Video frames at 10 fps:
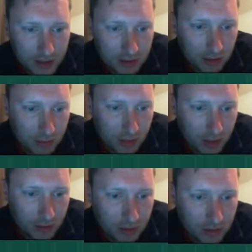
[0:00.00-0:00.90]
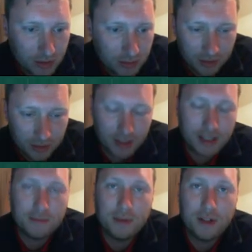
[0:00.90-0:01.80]
Tom Rouse, uh,
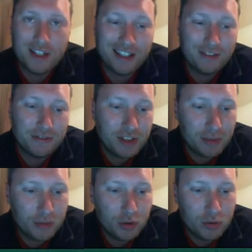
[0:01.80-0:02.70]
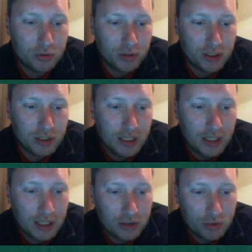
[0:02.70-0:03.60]
that's myself, Sam Jordan,
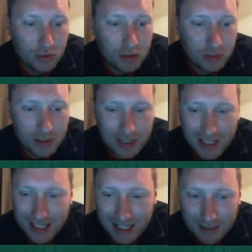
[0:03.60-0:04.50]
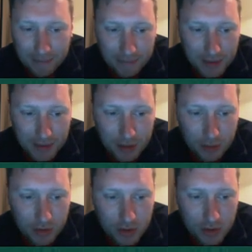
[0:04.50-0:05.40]
Troy Thomas, Lenny Ham,
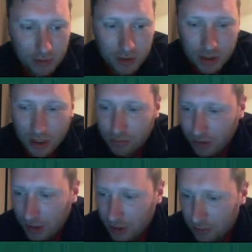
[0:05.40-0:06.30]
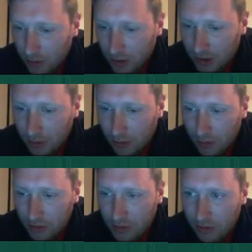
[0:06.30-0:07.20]
Newton Durham, and Jack Rashbrook,
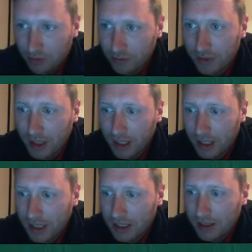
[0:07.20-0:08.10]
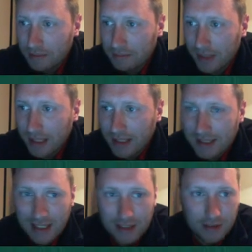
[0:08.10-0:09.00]
all sort of
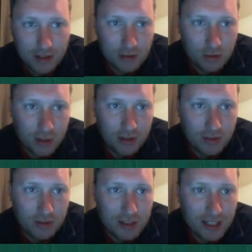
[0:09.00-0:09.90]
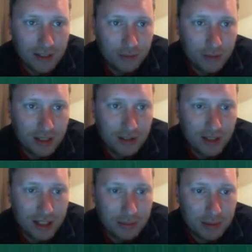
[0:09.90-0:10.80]
mainstays of the under 23s. Have we
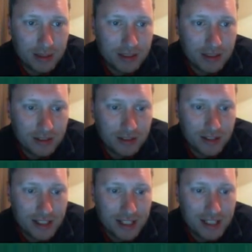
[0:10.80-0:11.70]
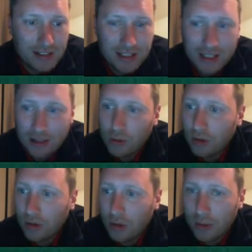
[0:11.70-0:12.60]
got any players in the under 18s now?
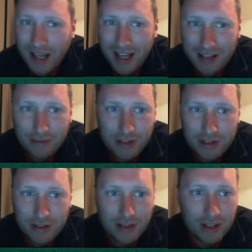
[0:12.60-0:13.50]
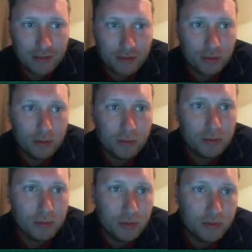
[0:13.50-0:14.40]
No, we haven't. They've
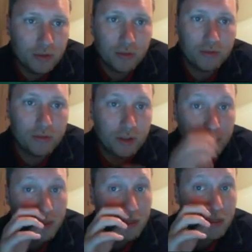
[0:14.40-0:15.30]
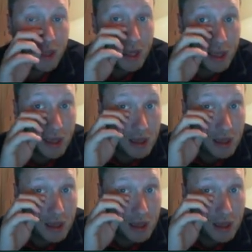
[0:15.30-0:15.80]
all moved on from there.